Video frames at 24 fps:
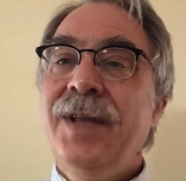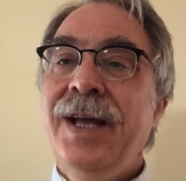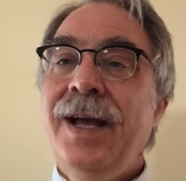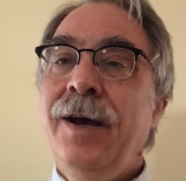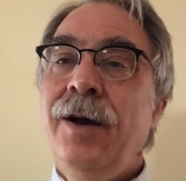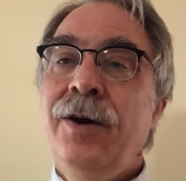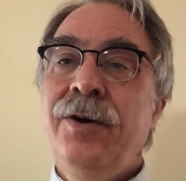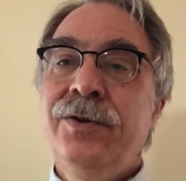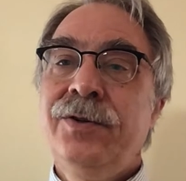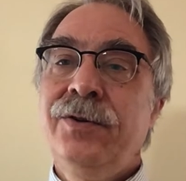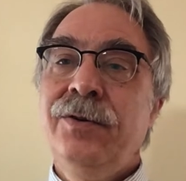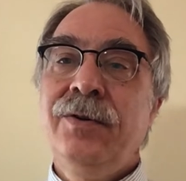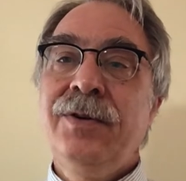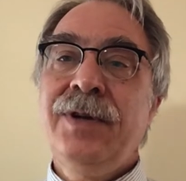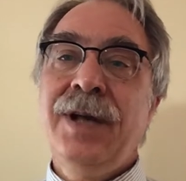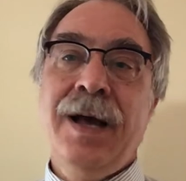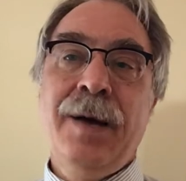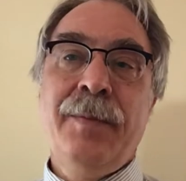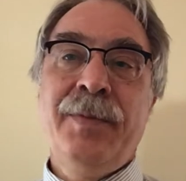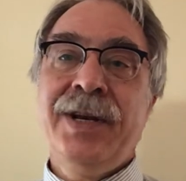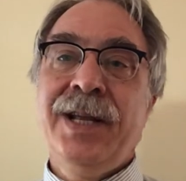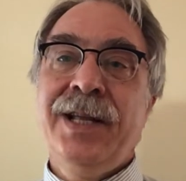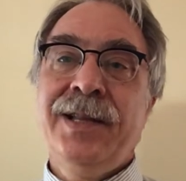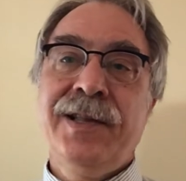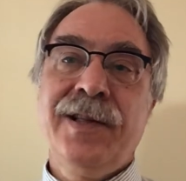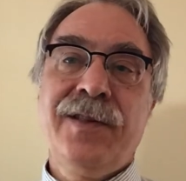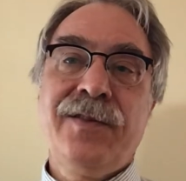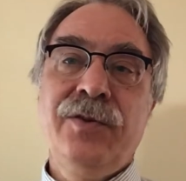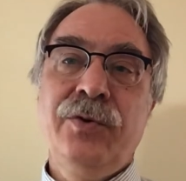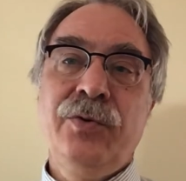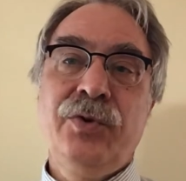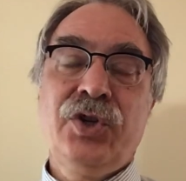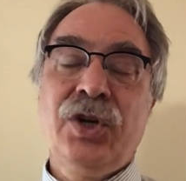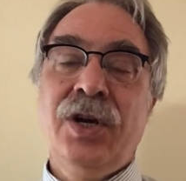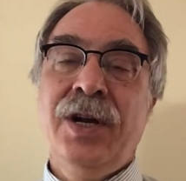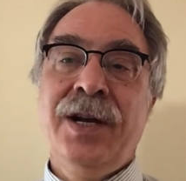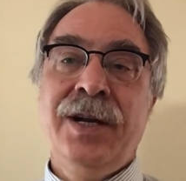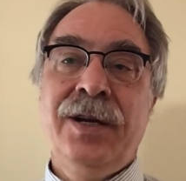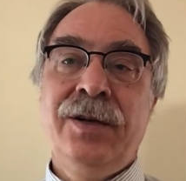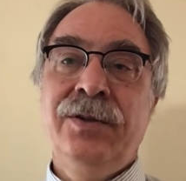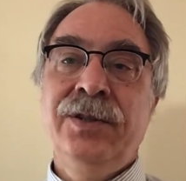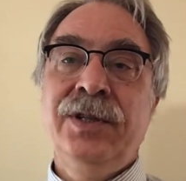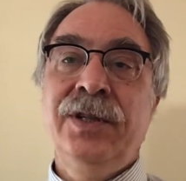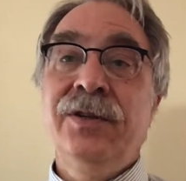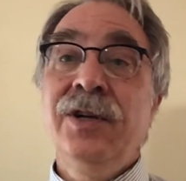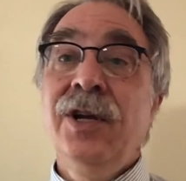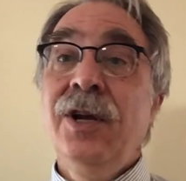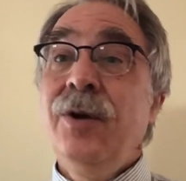how to accommodate this new
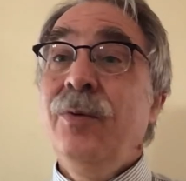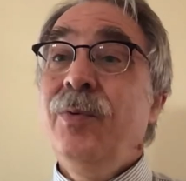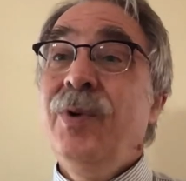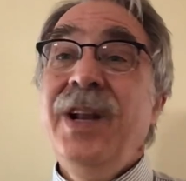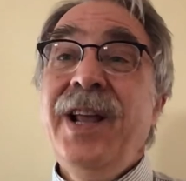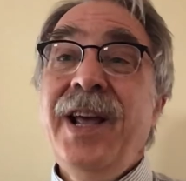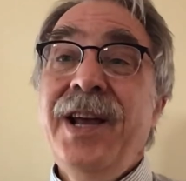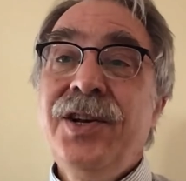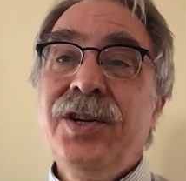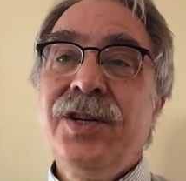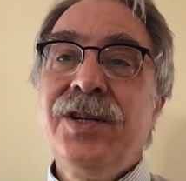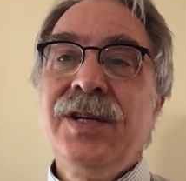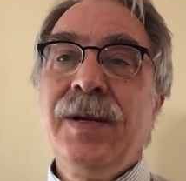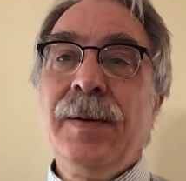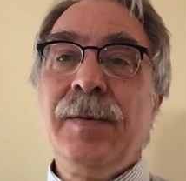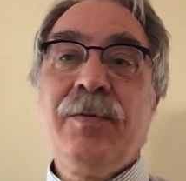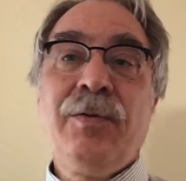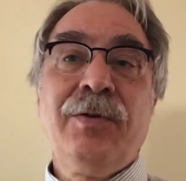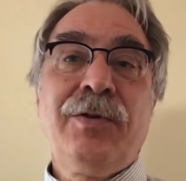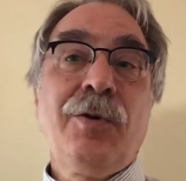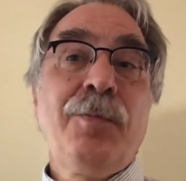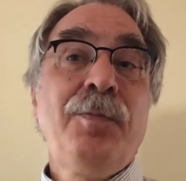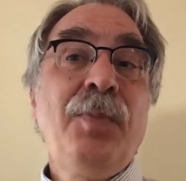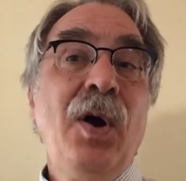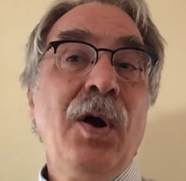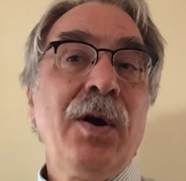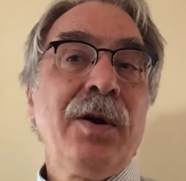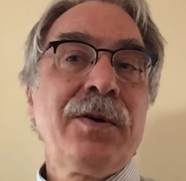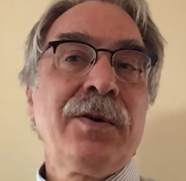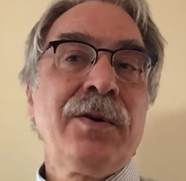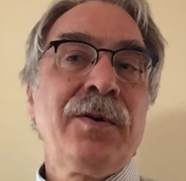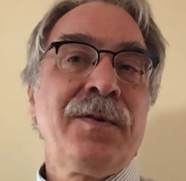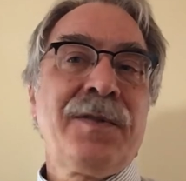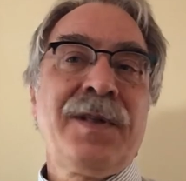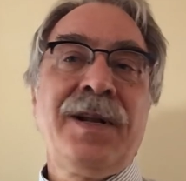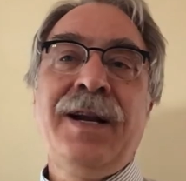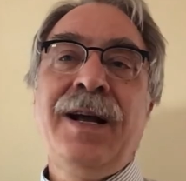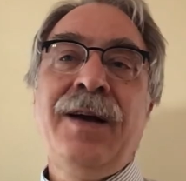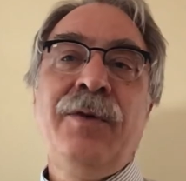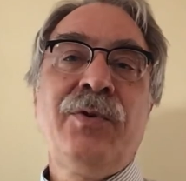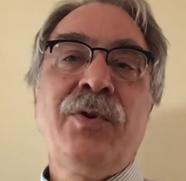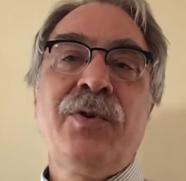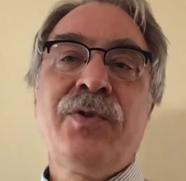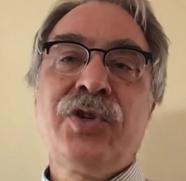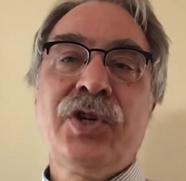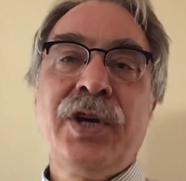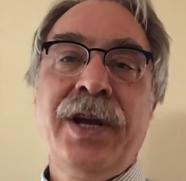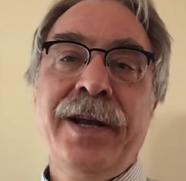child and relationships with their partners and how
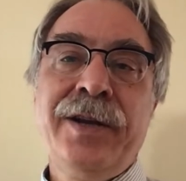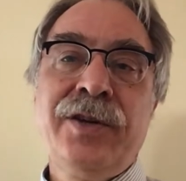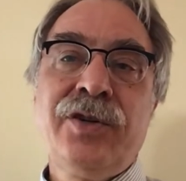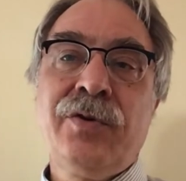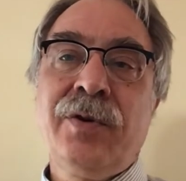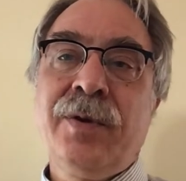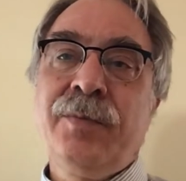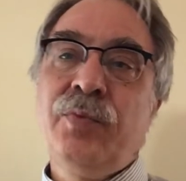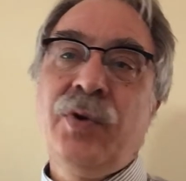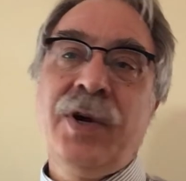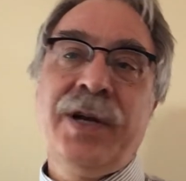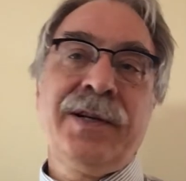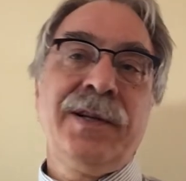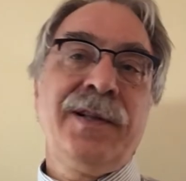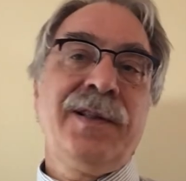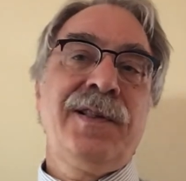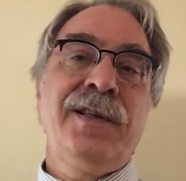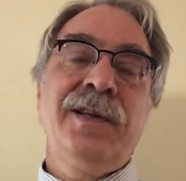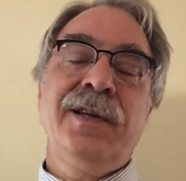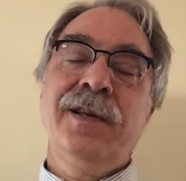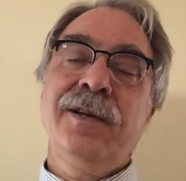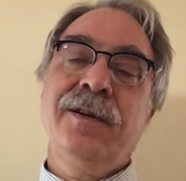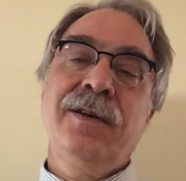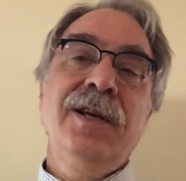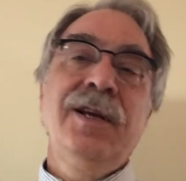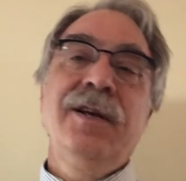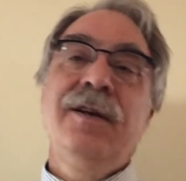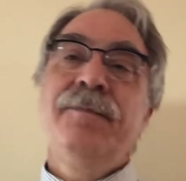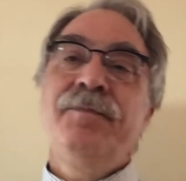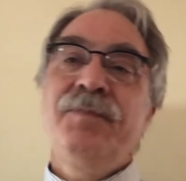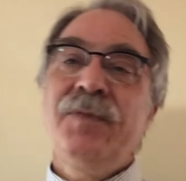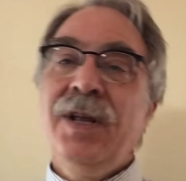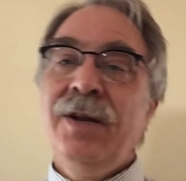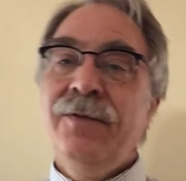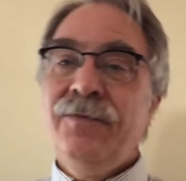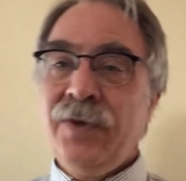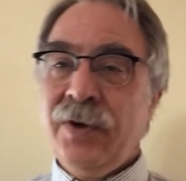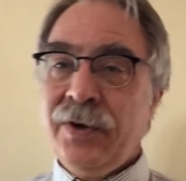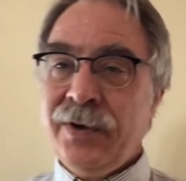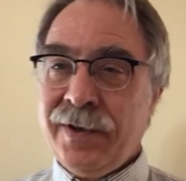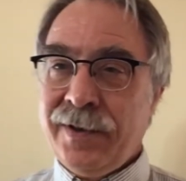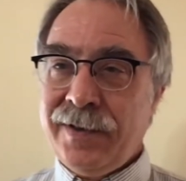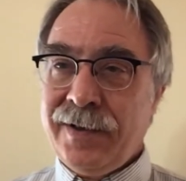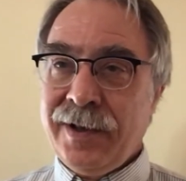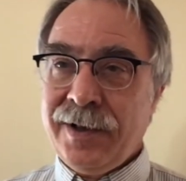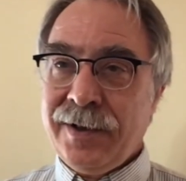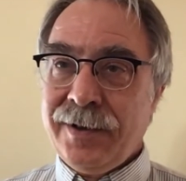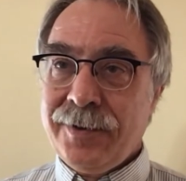those change during pregnancy and, and
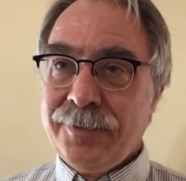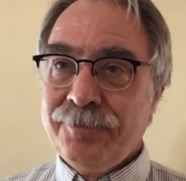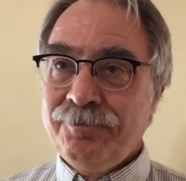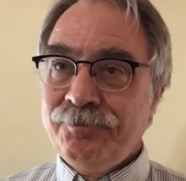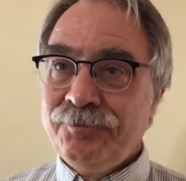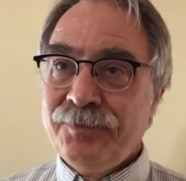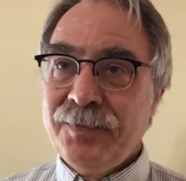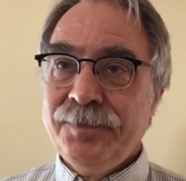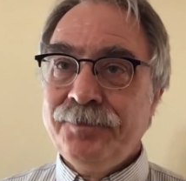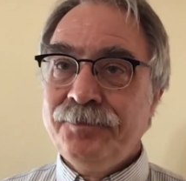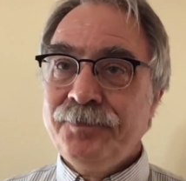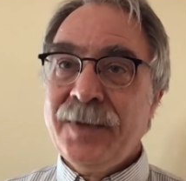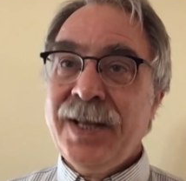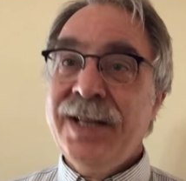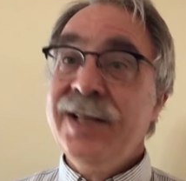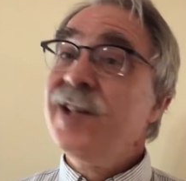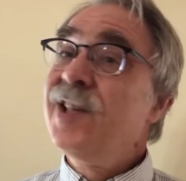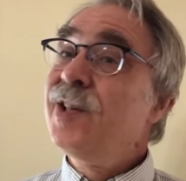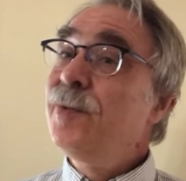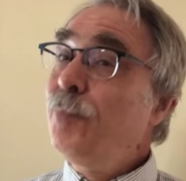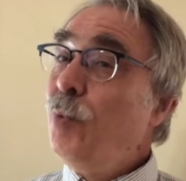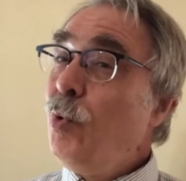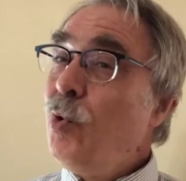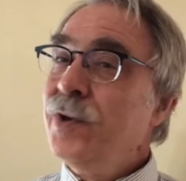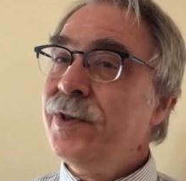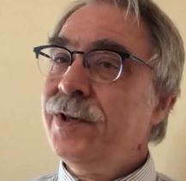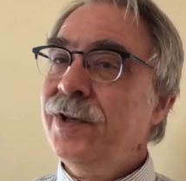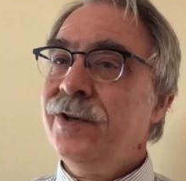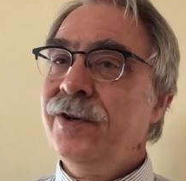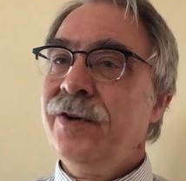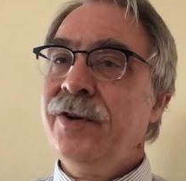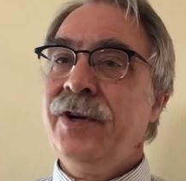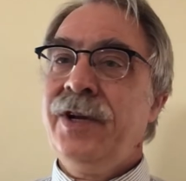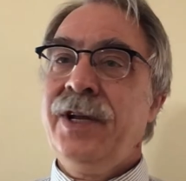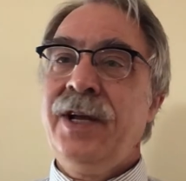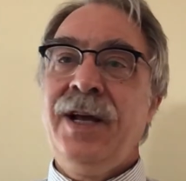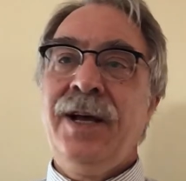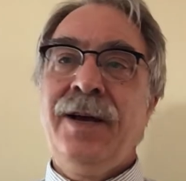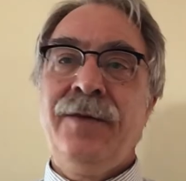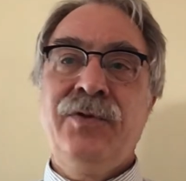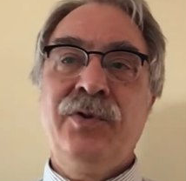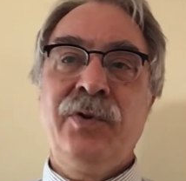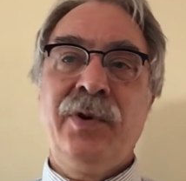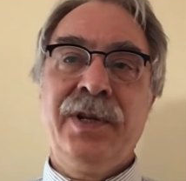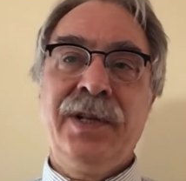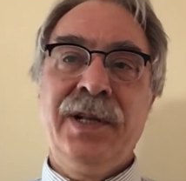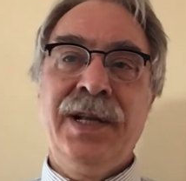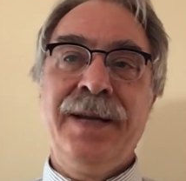various things and the support that they're going to have
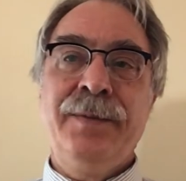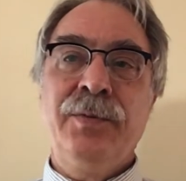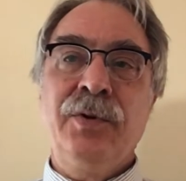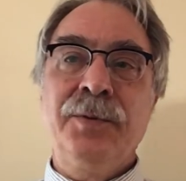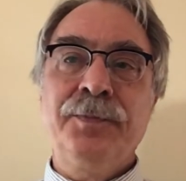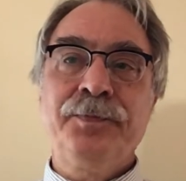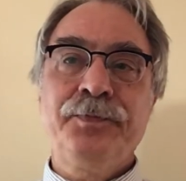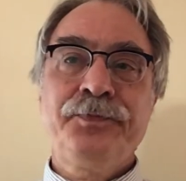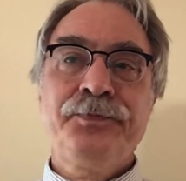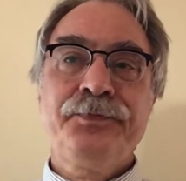during labor.